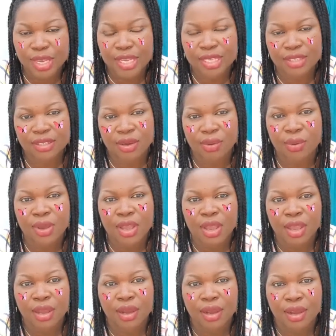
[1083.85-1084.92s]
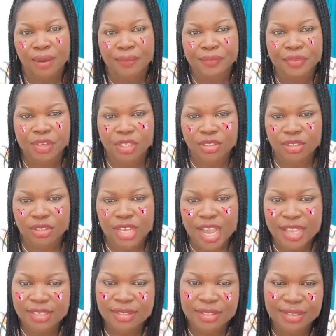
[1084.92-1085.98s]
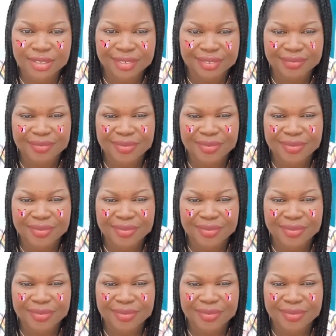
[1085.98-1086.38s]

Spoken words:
So talk to you guys soon,